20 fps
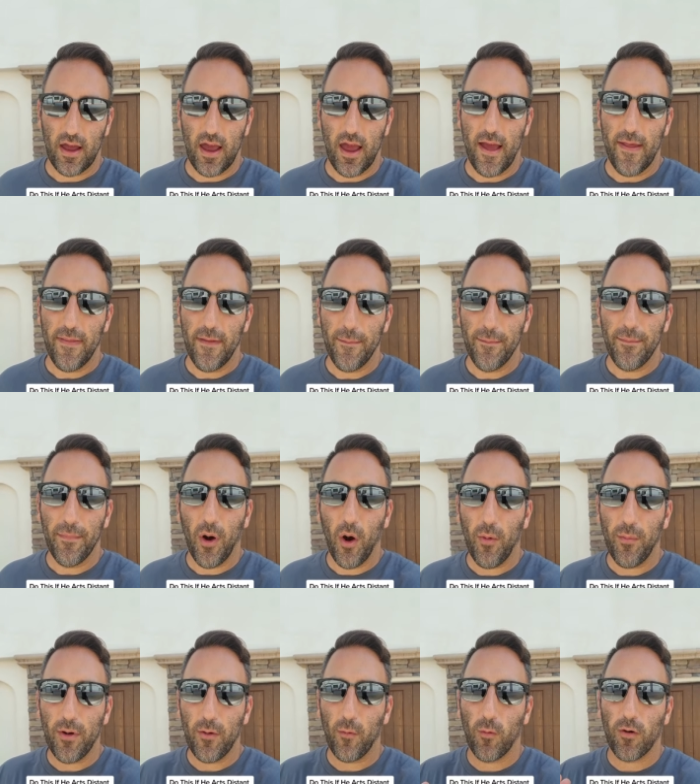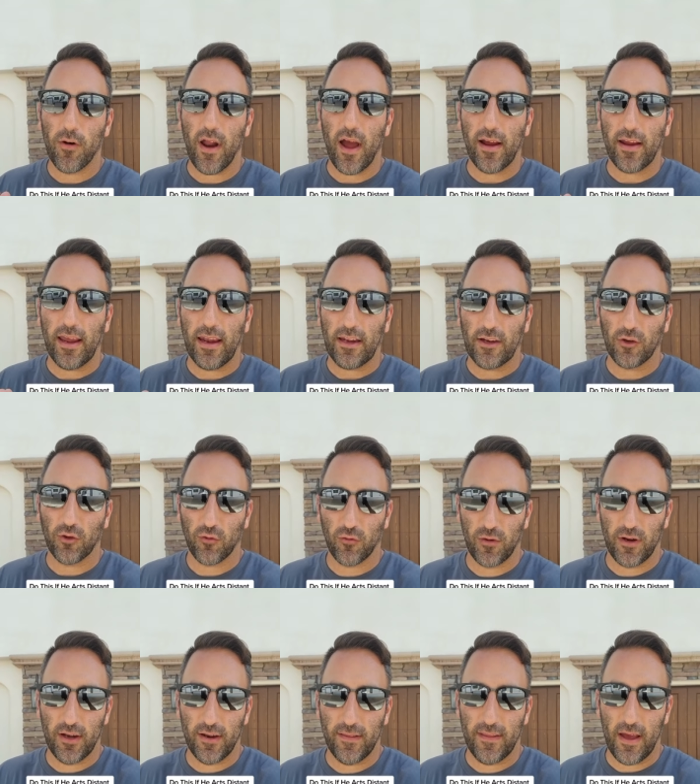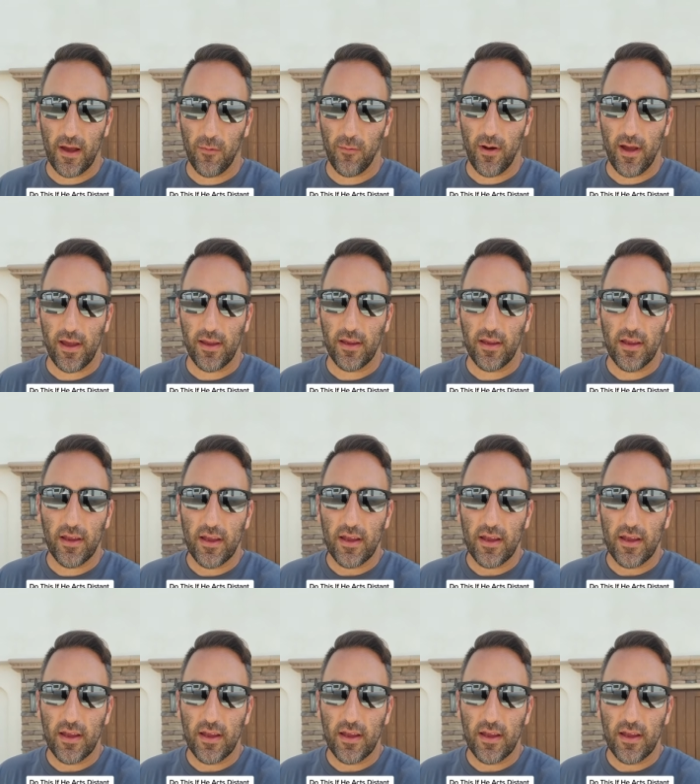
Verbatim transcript: And the moment we're not getting treated that way